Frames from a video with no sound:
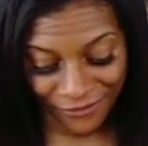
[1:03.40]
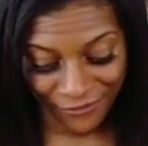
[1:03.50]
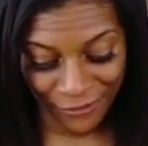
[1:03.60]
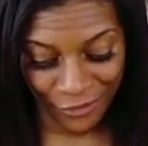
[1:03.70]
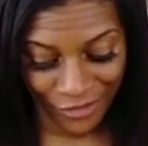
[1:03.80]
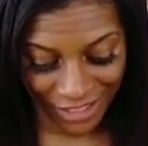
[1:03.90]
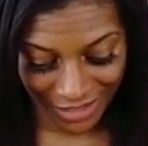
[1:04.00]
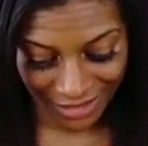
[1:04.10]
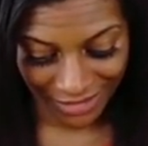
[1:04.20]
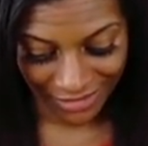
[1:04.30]
friend.
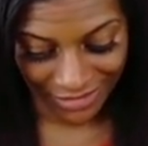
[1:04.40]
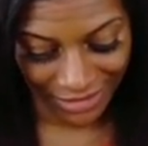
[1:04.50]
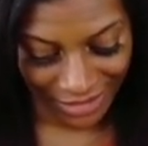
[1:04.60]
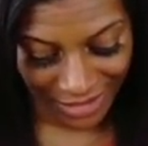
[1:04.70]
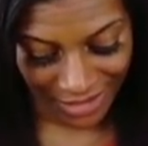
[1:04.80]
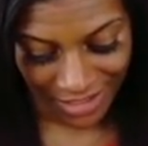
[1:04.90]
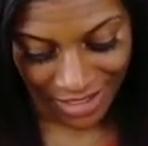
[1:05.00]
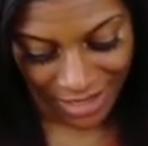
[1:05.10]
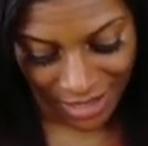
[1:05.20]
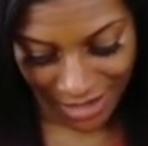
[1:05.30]

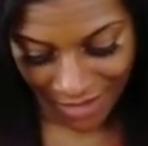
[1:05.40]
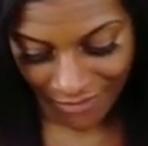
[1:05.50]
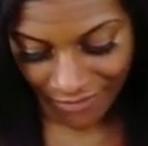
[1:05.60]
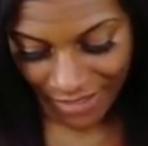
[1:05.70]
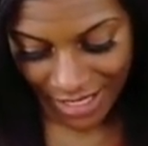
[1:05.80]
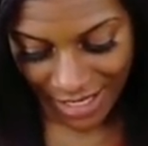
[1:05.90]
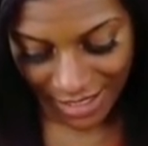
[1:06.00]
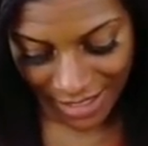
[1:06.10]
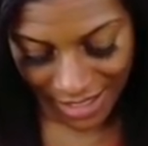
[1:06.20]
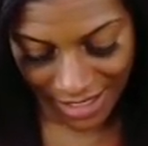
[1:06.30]
All
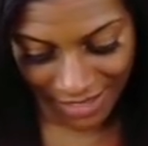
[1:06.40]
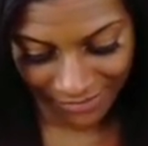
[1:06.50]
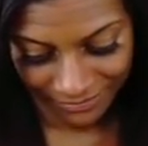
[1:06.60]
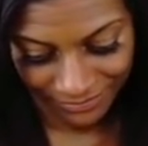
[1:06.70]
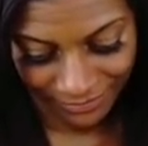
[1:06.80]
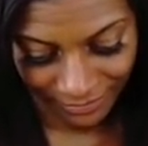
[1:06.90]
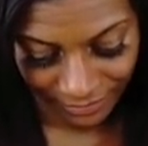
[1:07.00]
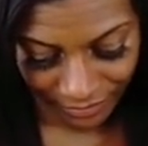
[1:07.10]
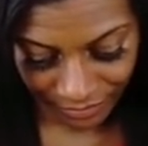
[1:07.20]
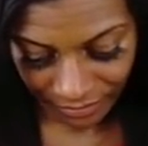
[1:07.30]
right.
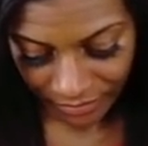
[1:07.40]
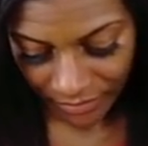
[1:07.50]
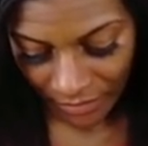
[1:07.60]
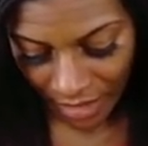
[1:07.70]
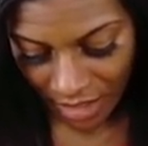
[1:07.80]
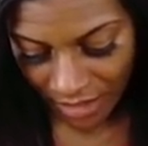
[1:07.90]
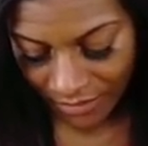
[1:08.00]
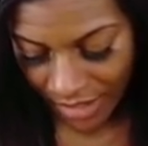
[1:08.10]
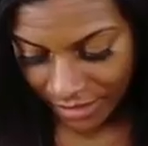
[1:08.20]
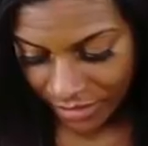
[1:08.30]
All
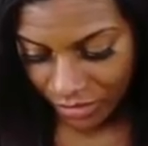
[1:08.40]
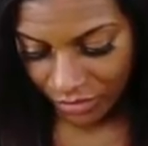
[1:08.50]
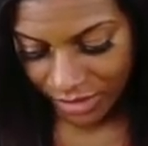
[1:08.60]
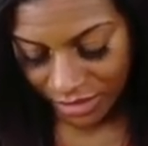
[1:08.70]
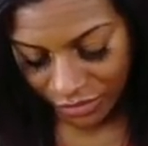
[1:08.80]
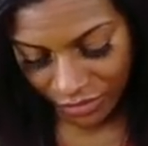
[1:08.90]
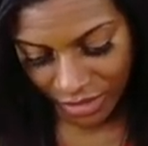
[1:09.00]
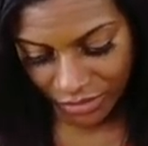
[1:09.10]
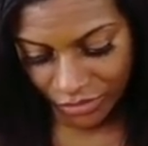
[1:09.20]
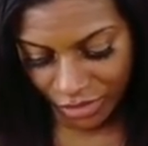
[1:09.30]
right, so central
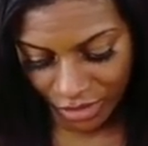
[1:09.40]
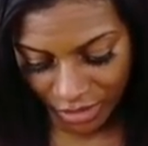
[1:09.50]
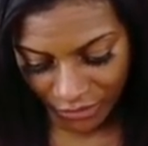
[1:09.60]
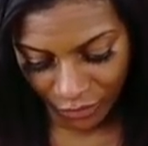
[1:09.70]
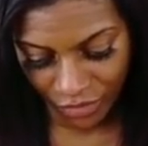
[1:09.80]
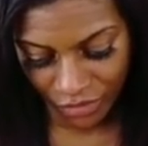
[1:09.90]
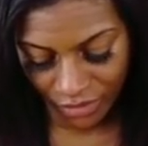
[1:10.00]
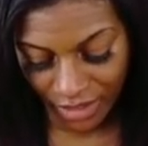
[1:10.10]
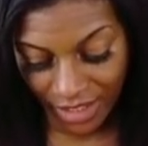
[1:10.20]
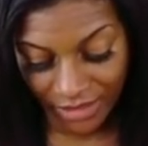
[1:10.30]
energy of what you
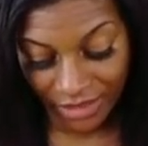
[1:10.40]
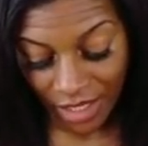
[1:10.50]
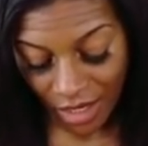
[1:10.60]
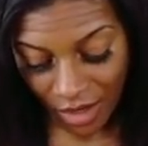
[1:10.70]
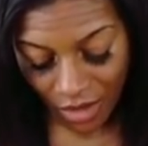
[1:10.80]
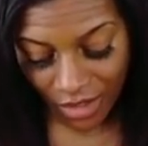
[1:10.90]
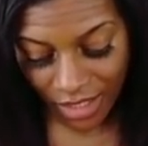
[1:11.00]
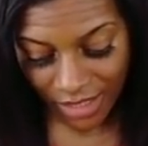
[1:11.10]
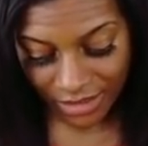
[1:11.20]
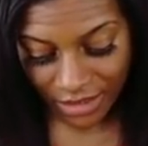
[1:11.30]
guys
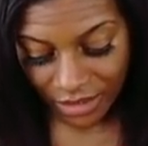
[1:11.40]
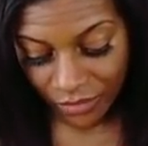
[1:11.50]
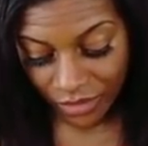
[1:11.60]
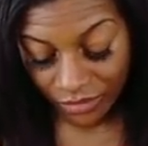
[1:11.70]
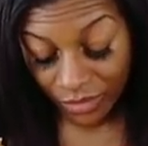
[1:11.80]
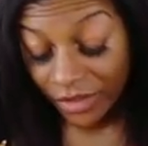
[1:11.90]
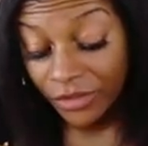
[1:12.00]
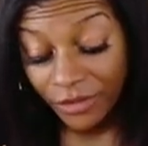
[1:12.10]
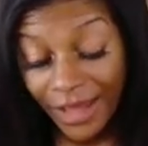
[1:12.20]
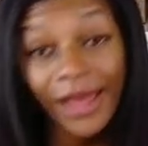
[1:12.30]
are dealing with or where
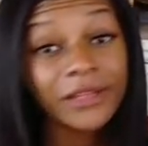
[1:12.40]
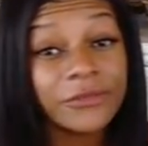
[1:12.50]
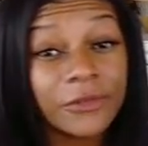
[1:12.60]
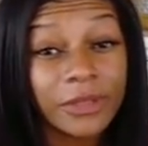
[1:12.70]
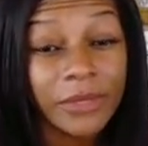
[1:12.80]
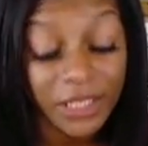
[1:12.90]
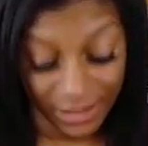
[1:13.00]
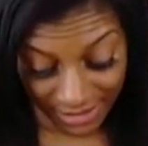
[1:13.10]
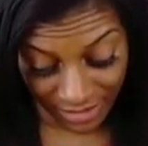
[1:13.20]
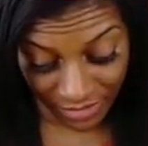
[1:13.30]
you're at for the month of
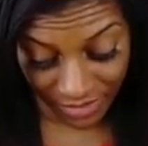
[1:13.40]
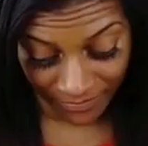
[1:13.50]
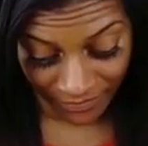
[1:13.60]
December,